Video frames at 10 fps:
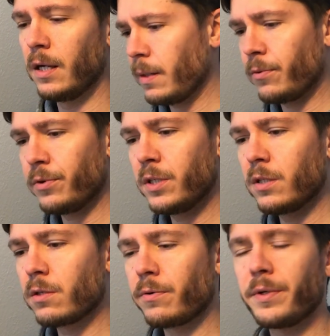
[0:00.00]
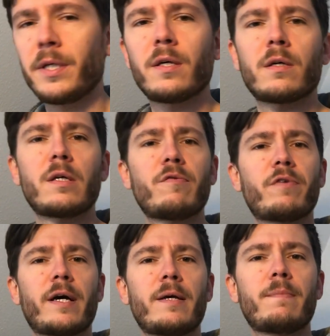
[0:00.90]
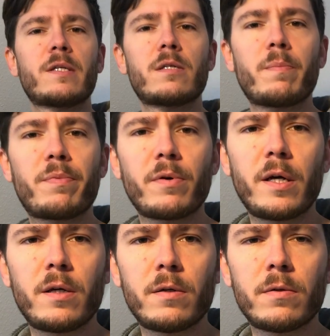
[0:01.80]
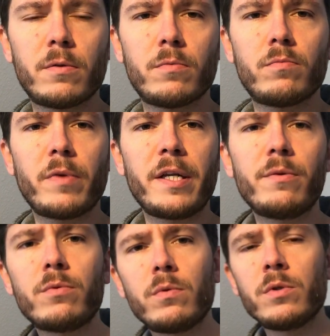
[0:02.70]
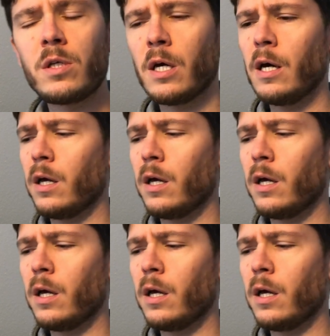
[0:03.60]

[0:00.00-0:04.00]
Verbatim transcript: I'm already sorry if I mess up any rules,